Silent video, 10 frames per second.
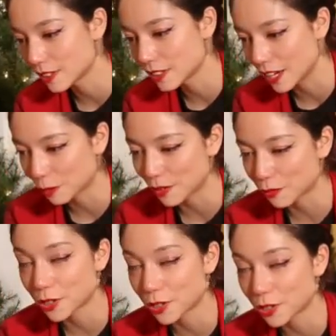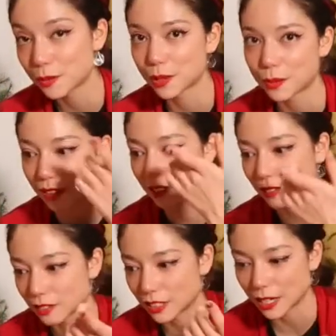native platform with my
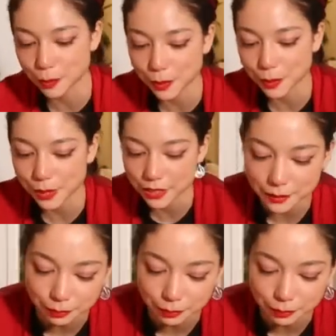camera plugged in.